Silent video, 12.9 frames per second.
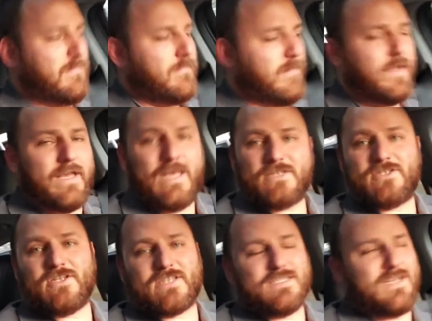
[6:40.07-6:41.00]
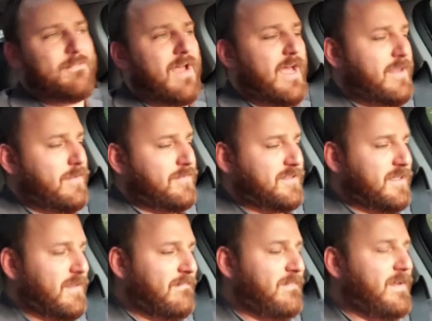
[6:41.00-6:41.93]
Really, it's just because I'm not used
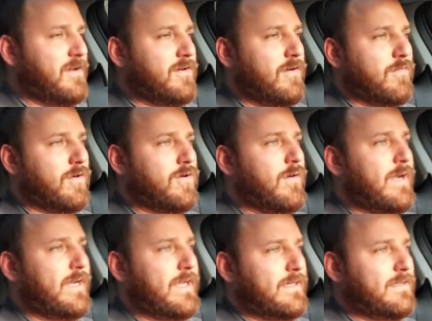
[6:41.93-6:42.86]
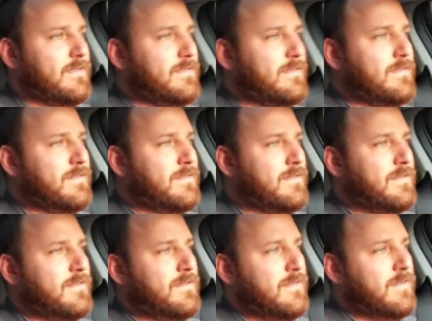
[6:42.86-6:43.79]
to the vehicle real quick
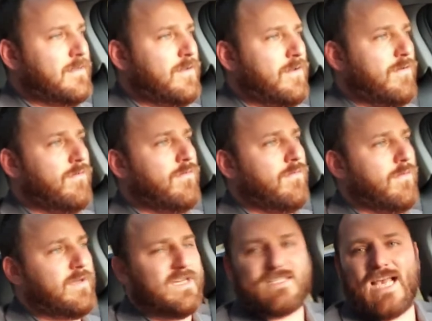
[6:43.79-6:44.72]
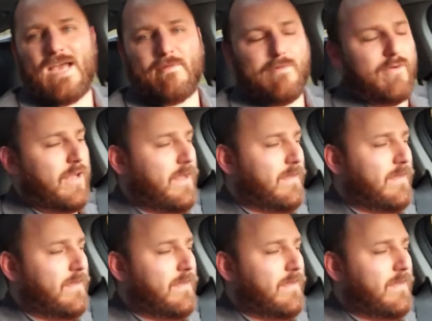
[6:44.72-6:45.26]
and what it's capable